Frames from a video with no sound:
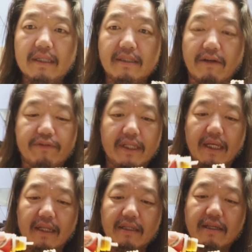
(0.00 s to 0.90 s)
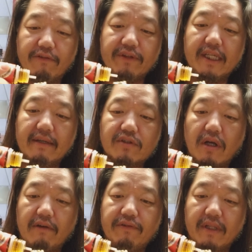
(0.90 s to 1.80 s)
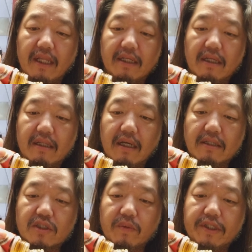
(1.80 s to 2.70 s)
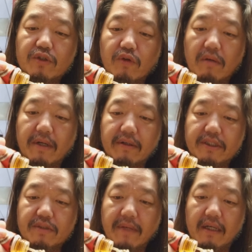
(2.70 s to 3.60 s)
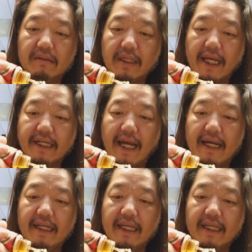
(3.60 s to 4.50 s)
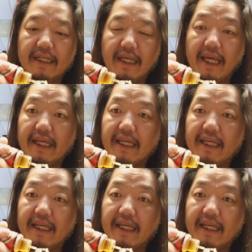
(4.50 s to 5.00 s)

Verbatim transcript: Definitely, it definitely gives off that a, uh, a sweet strawberry smell and not in a